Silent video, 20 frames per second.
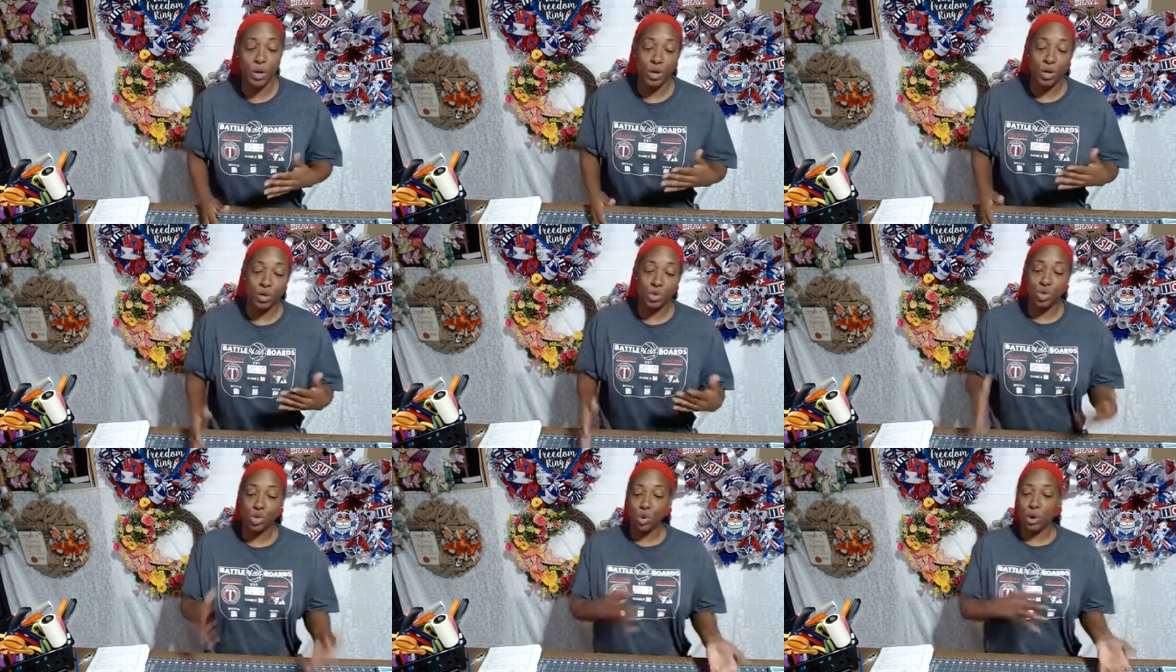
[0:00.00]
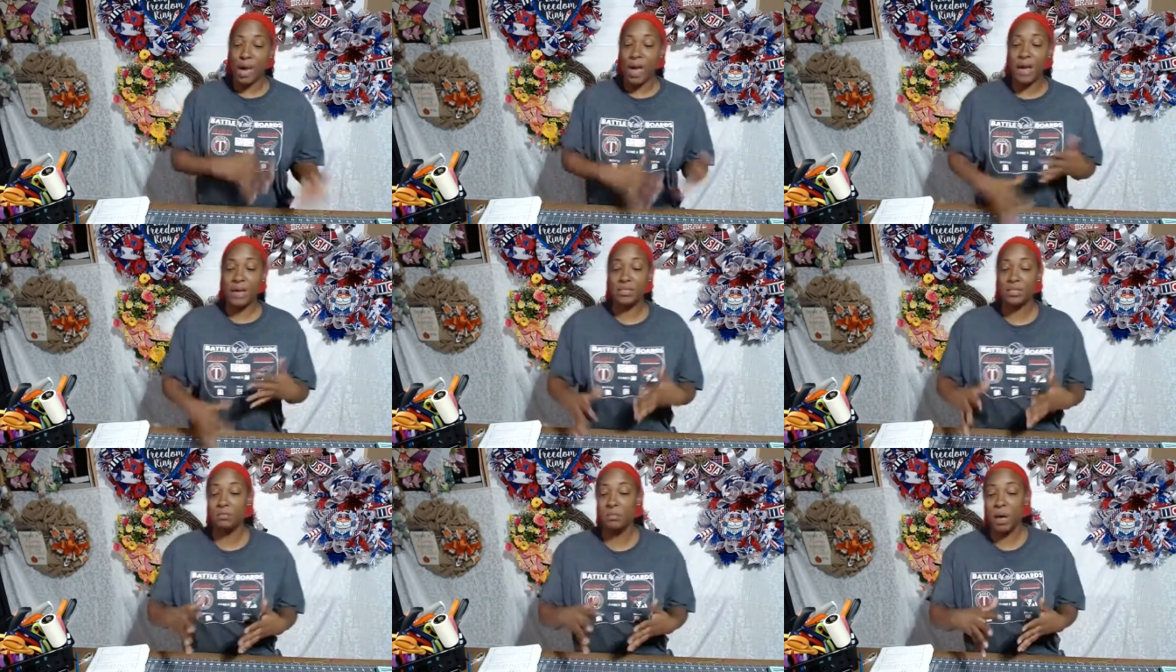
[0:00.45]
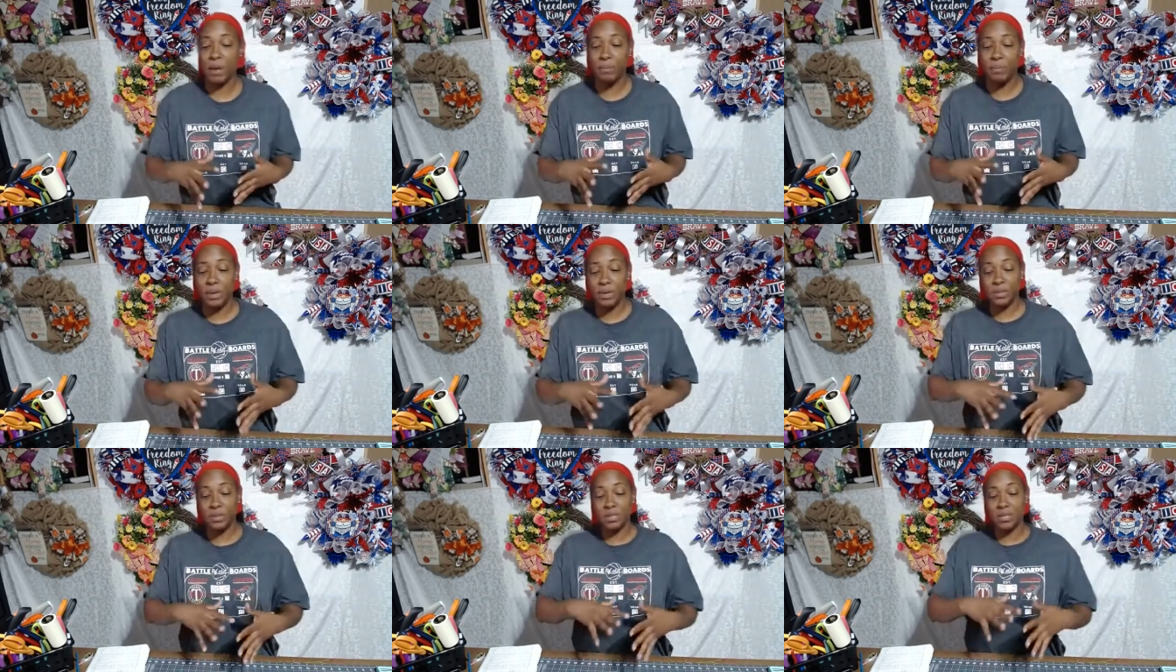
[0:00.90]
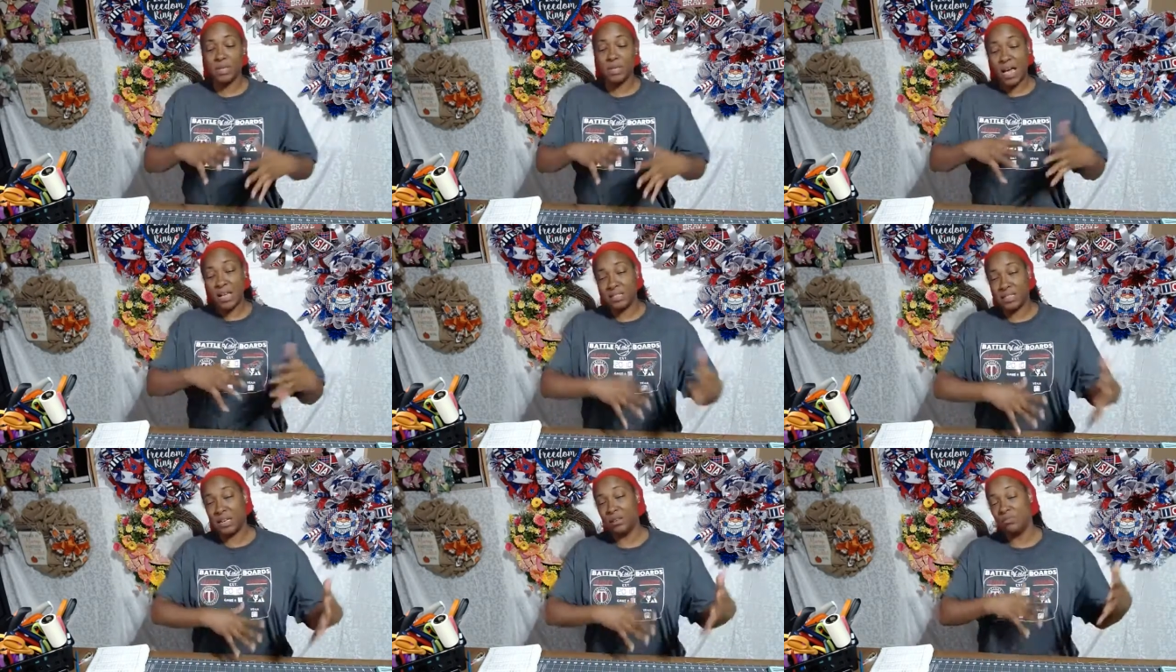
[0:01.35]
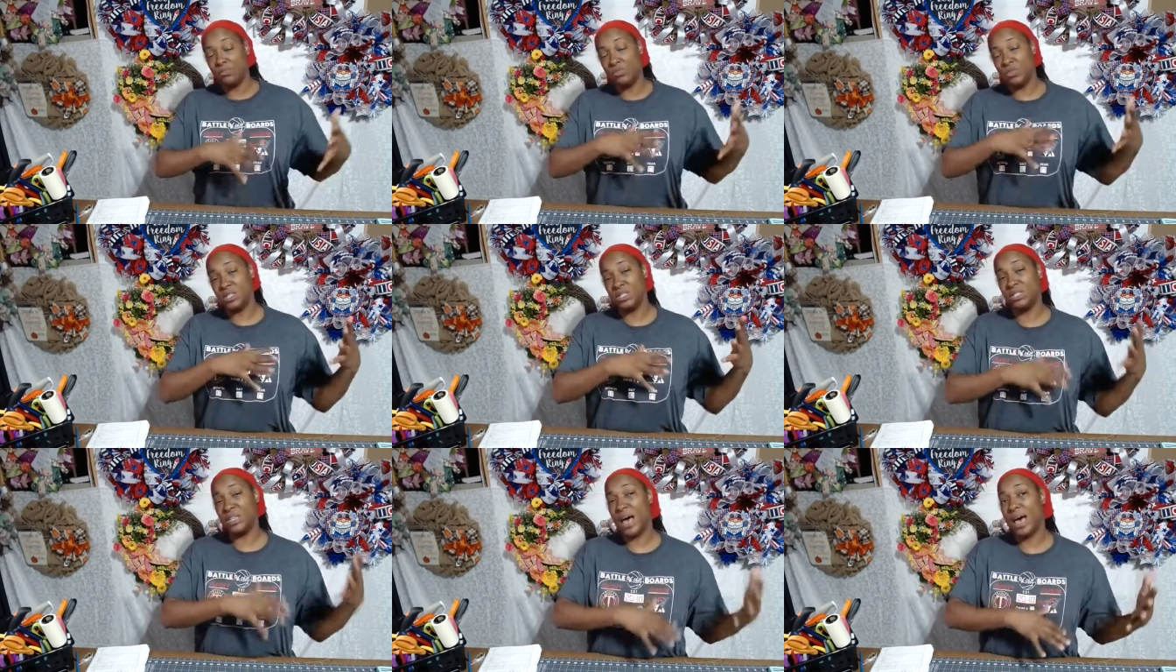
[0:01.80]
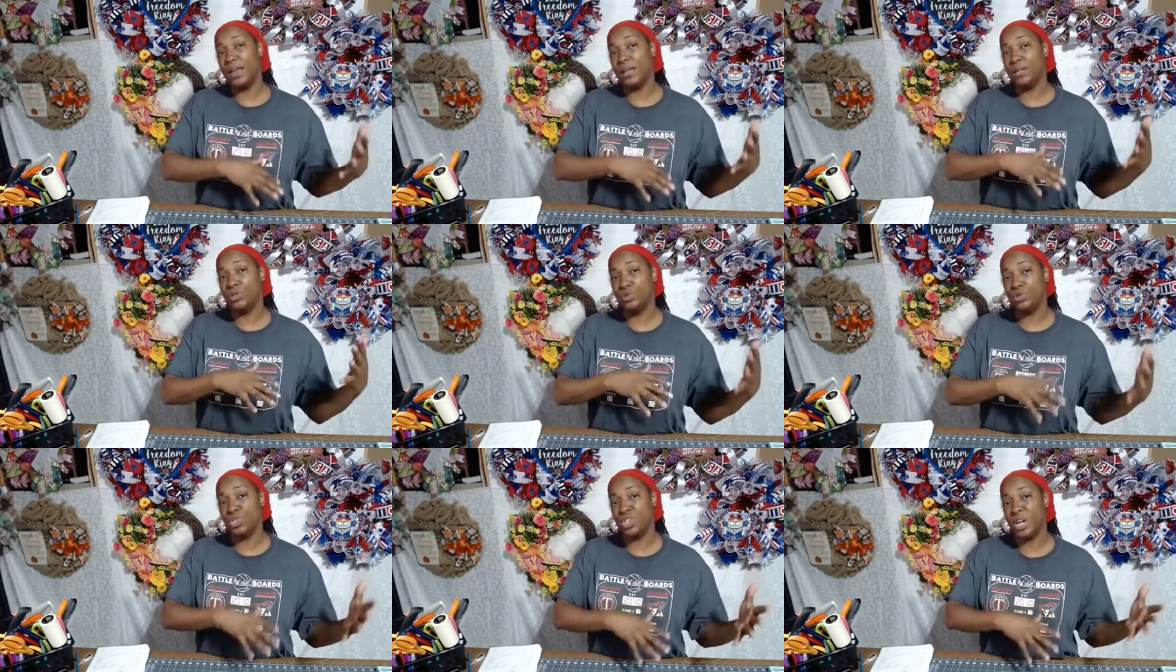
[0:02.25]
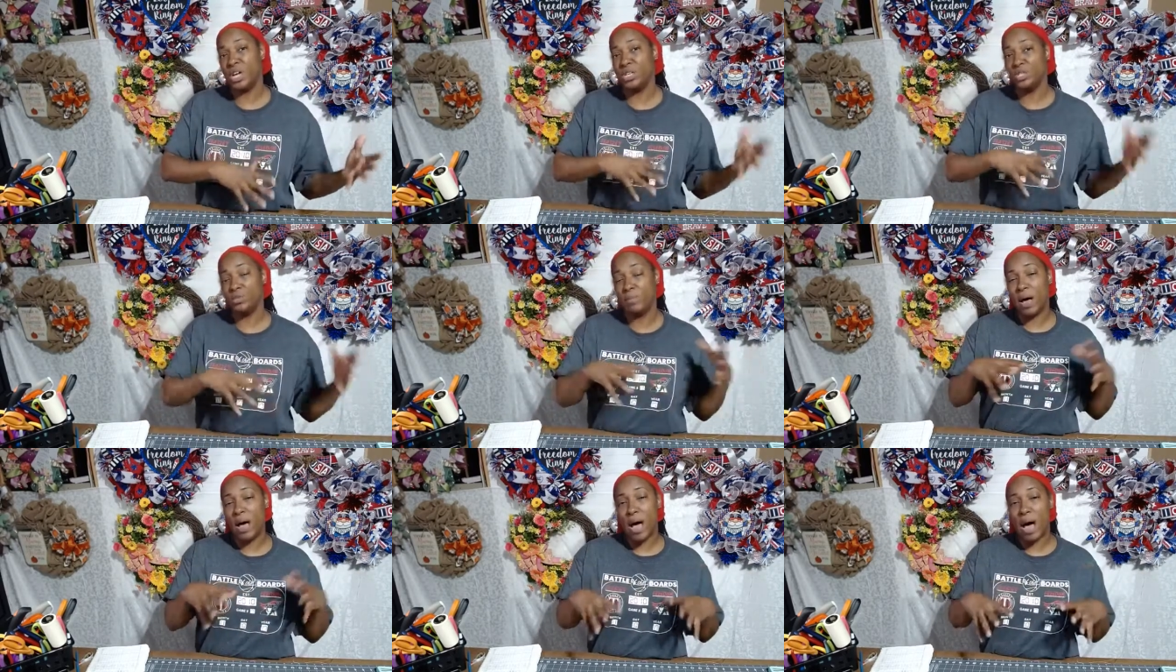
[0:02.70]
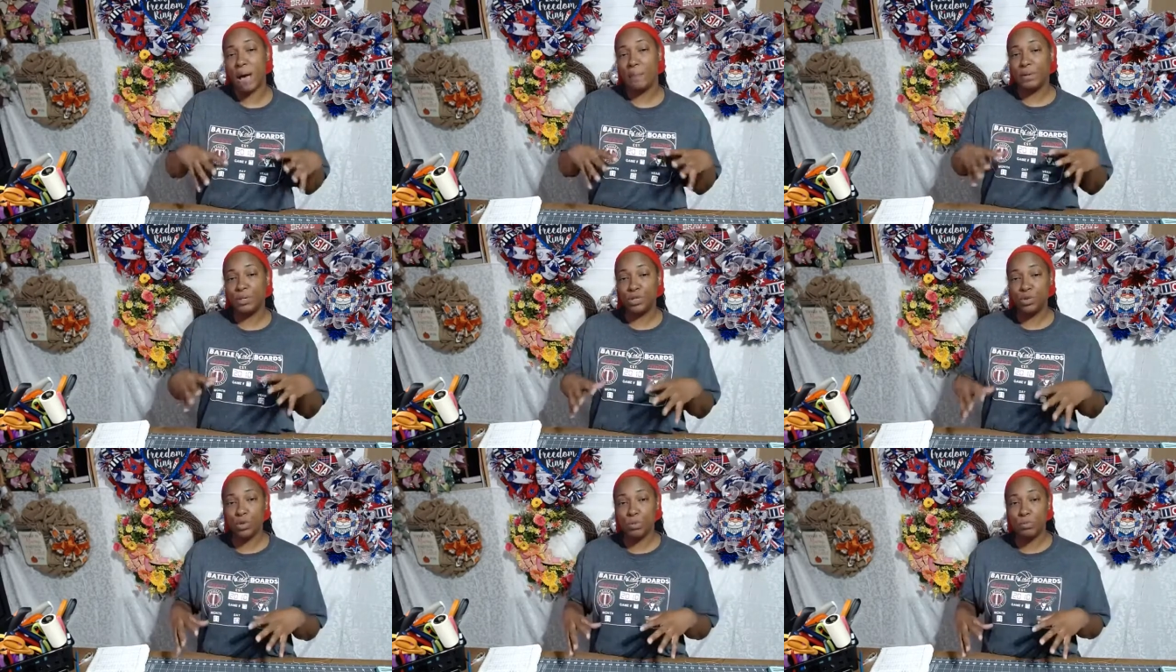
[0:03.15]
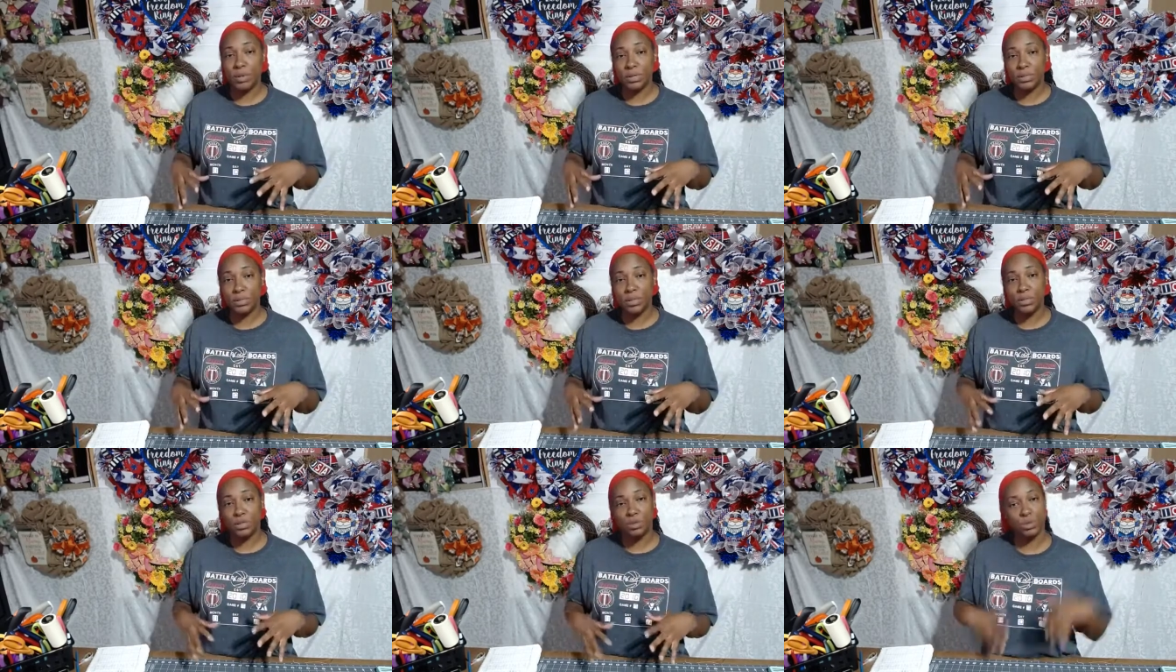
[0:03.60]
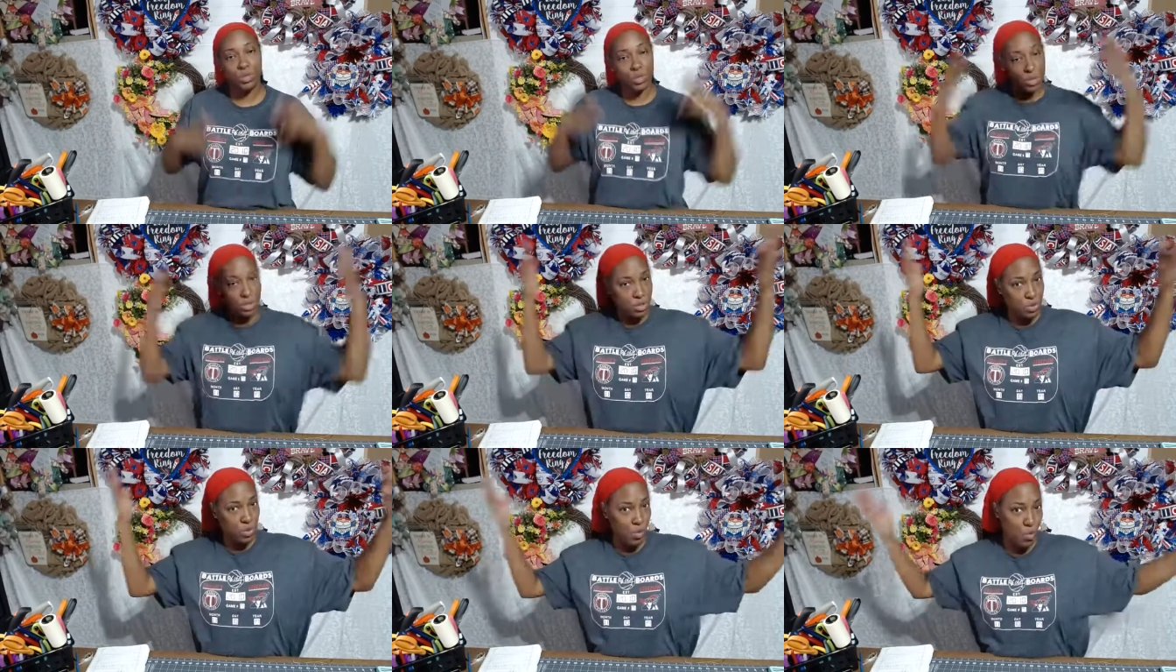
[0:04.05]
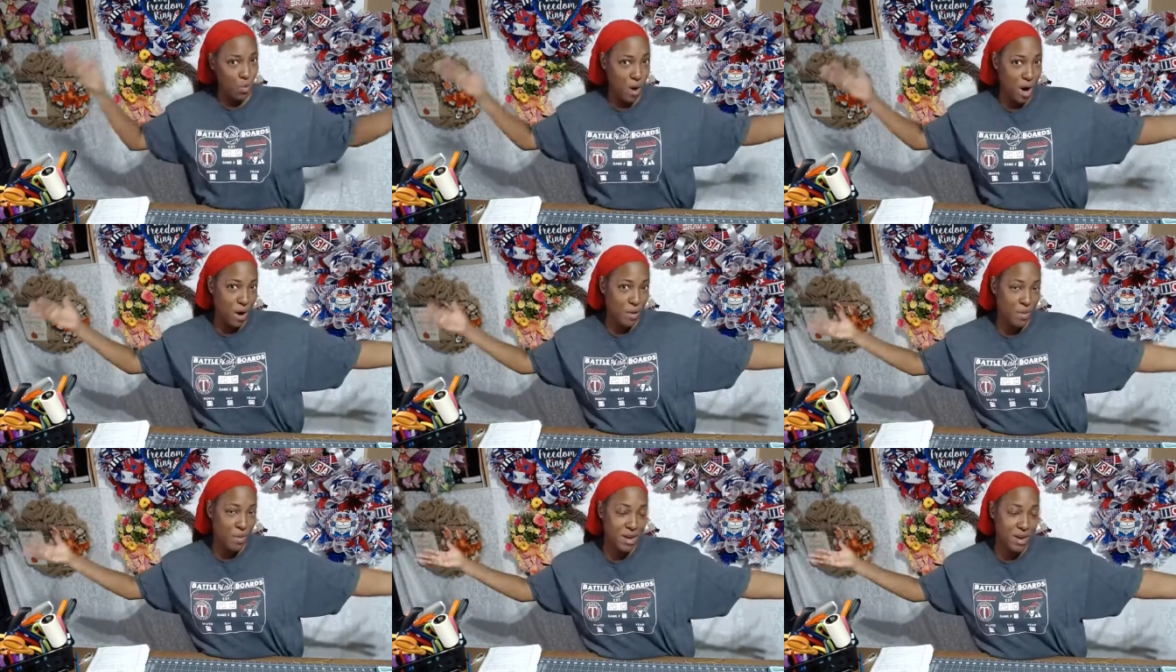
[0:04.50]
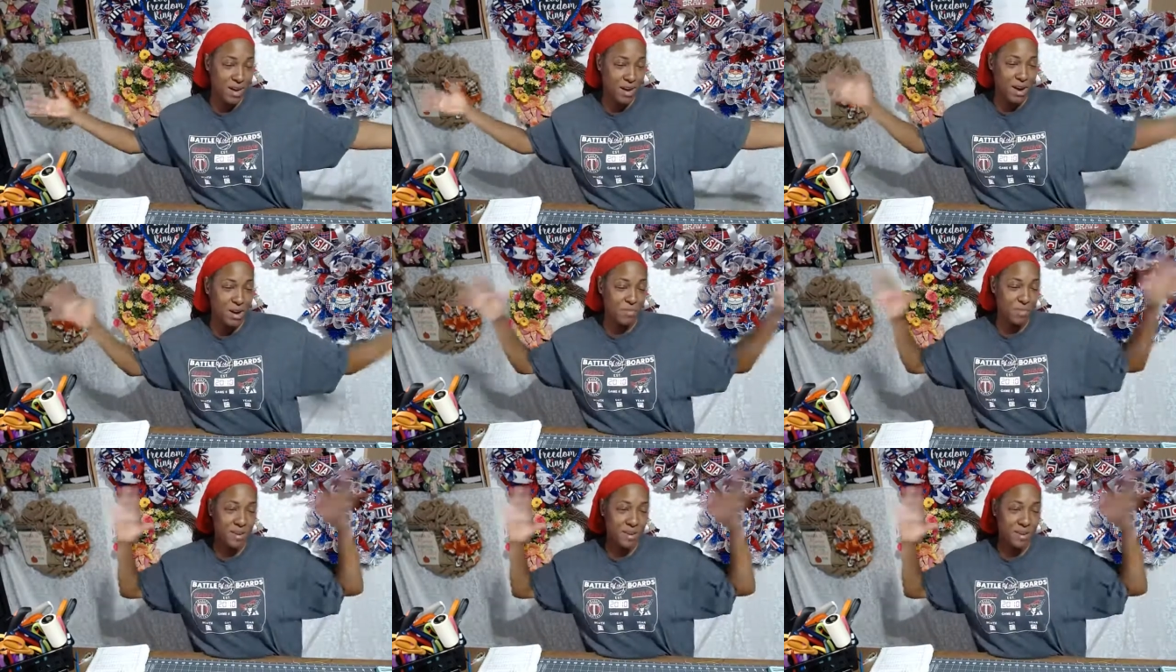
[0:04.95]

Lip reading: So as I decided to change my hobby to a business, which is why we're here,